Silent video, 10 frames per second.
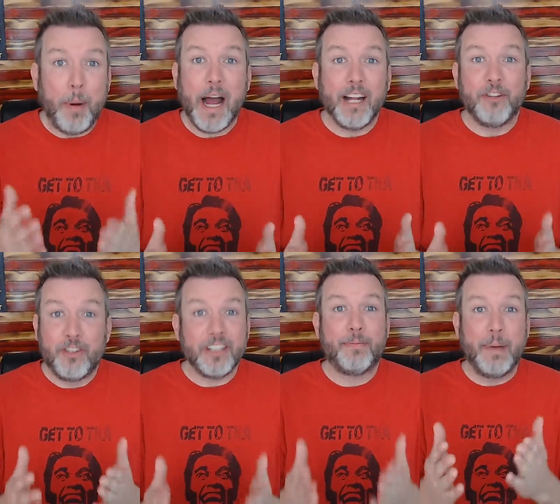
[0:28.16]
Biden
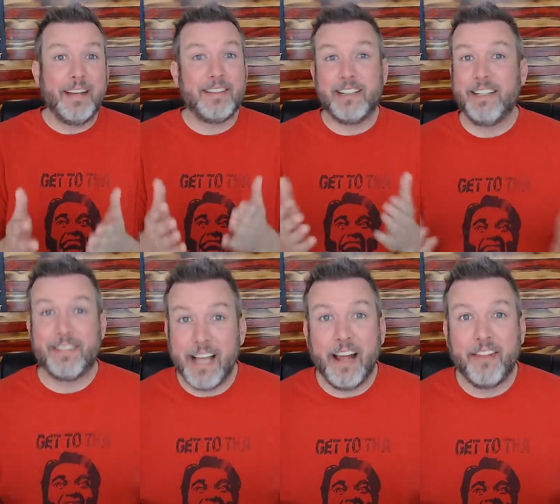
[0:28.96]
just basically
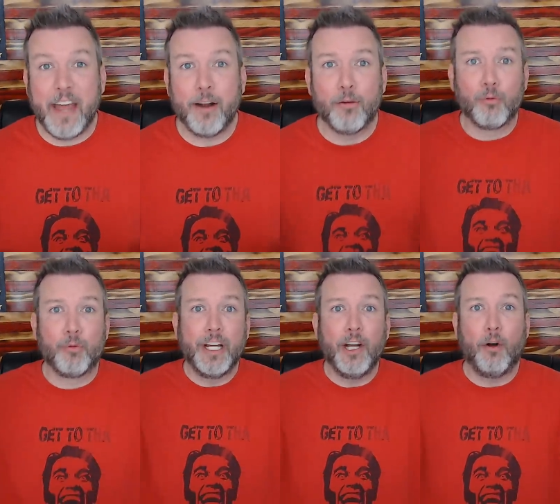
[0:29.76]
said that
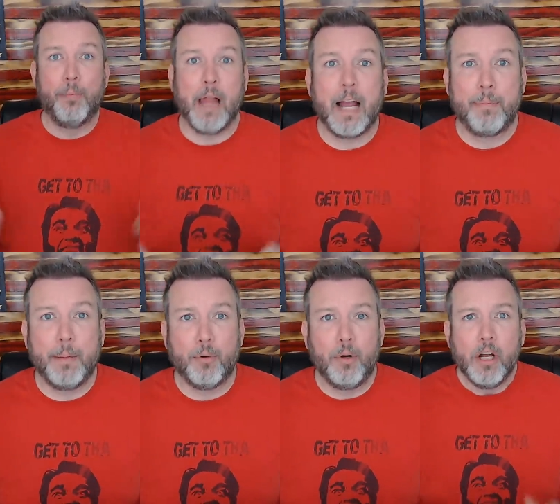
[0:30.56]
real black
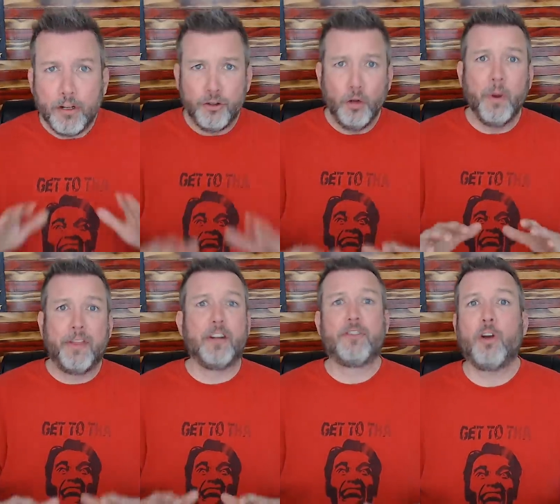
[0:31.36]
people do
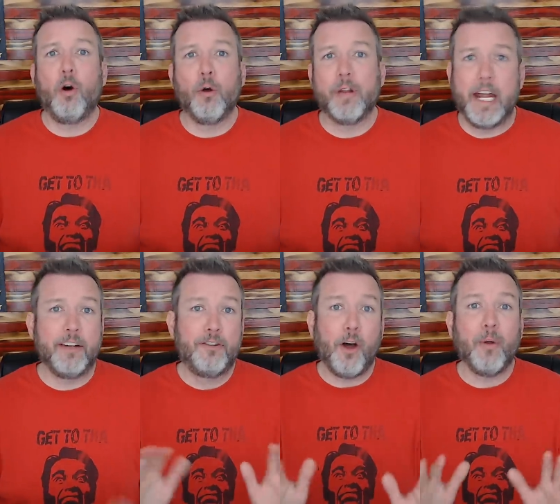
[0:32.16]
what they're told
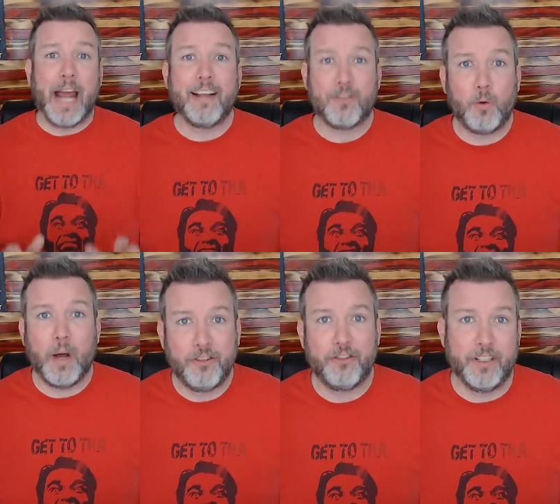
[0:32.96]
and don't ask
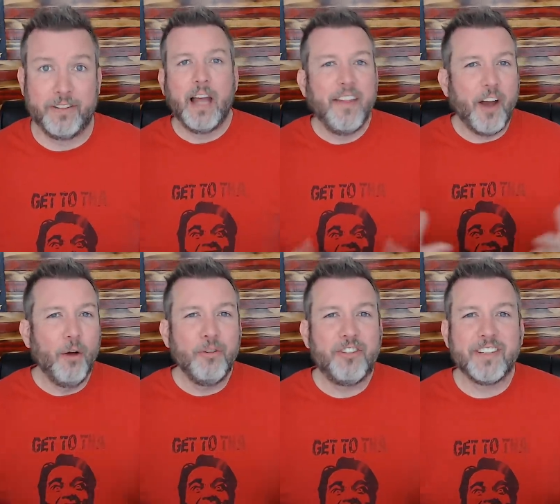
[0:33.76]
questions. And the
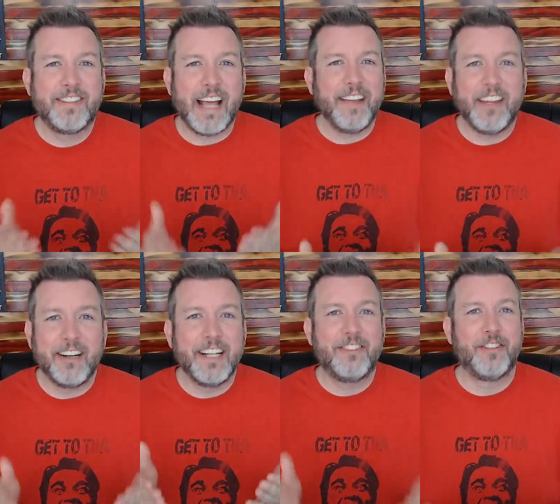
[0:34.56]
host just sat
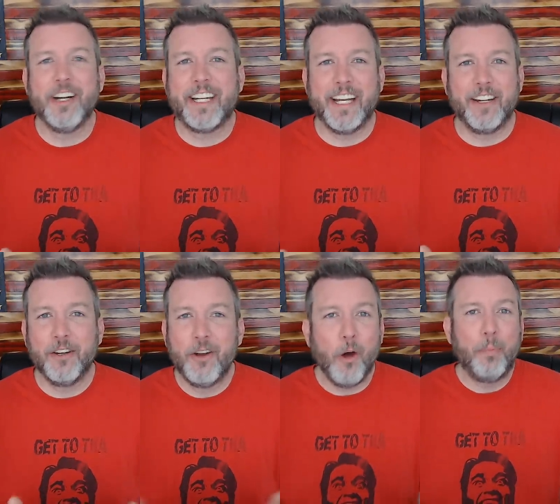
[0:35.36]
there and took
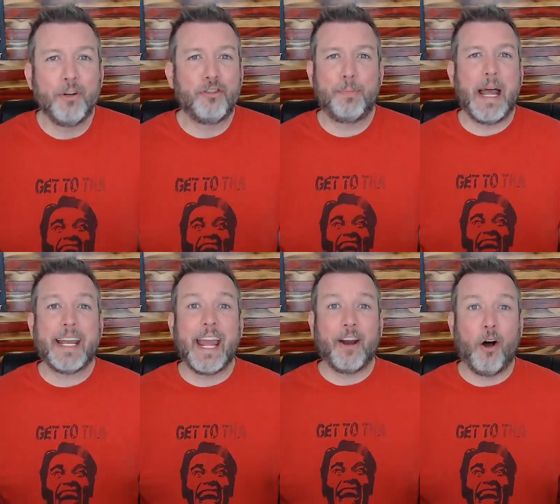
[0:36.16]
it. No
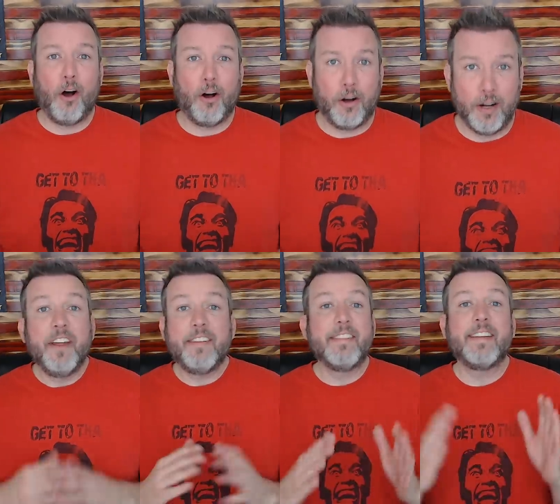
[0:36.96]
pushback at all.
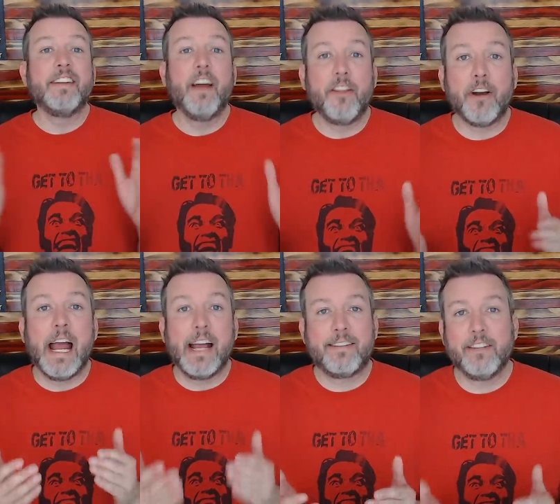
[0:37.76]
This is another
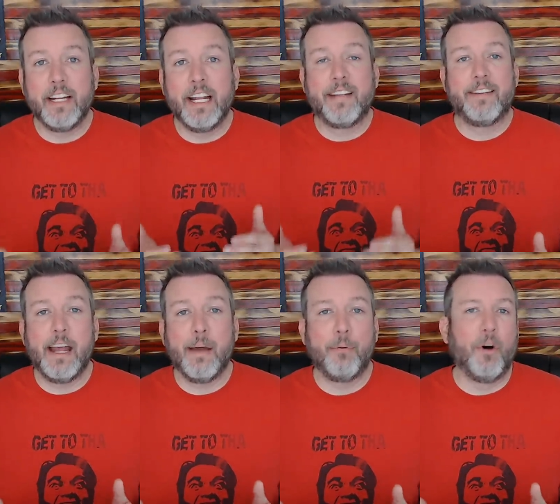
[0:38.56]
excellent
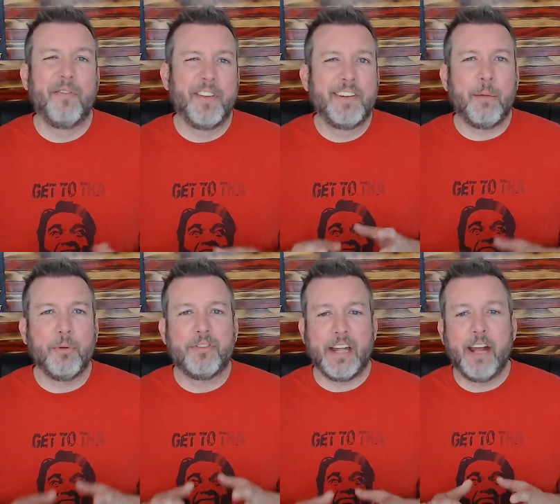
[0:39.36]
example of the
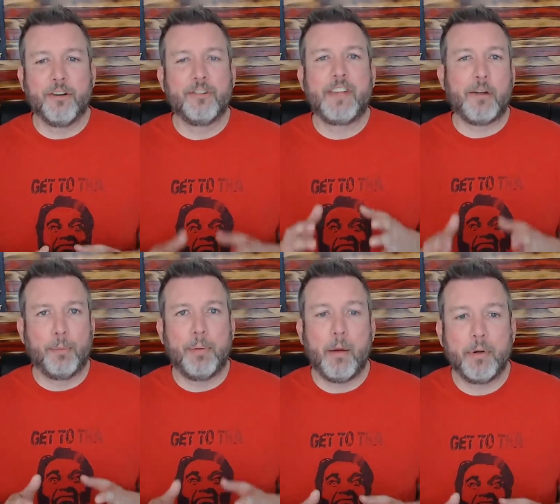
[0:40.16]
double standards that
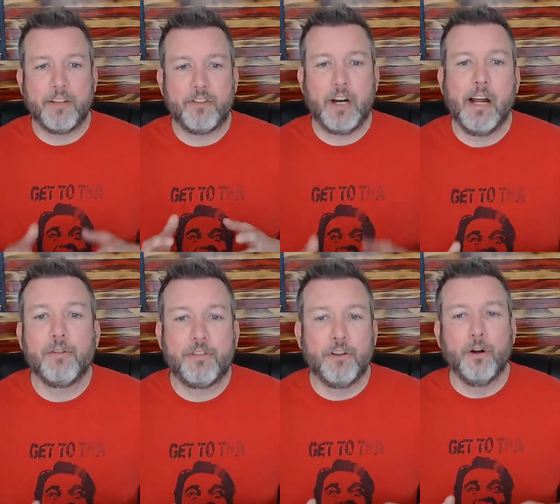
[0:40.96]
Republicans are
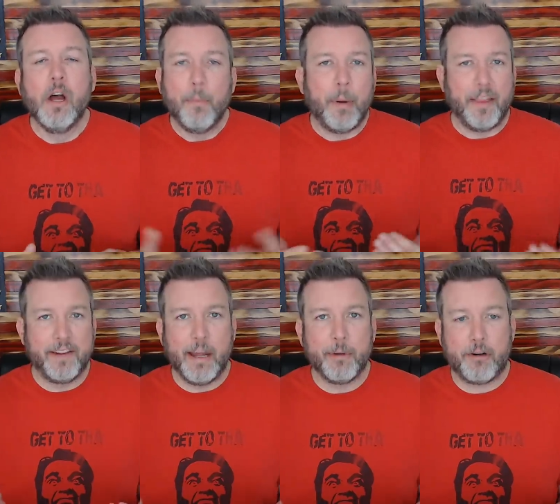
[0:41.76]
held to by the
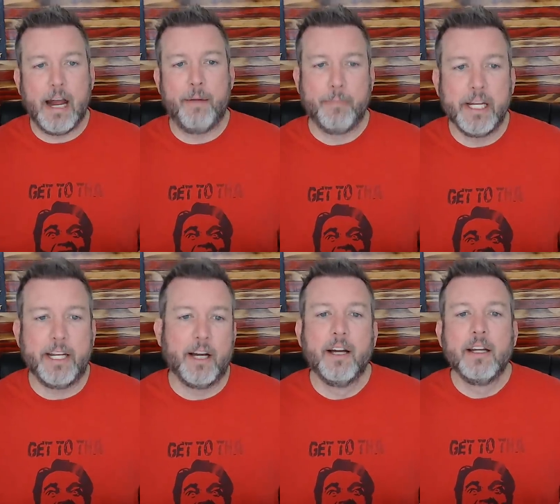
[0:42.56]
Democrat
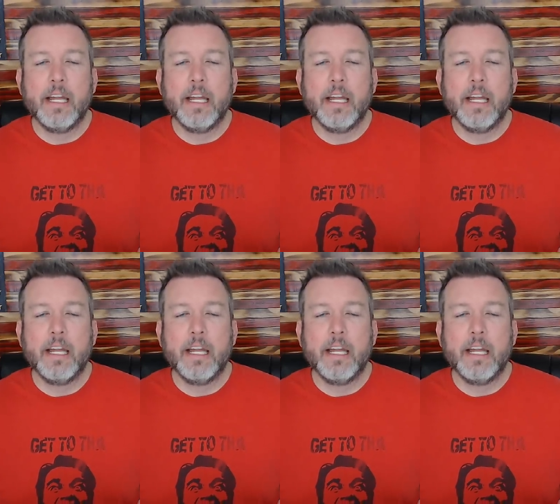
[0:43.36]
media.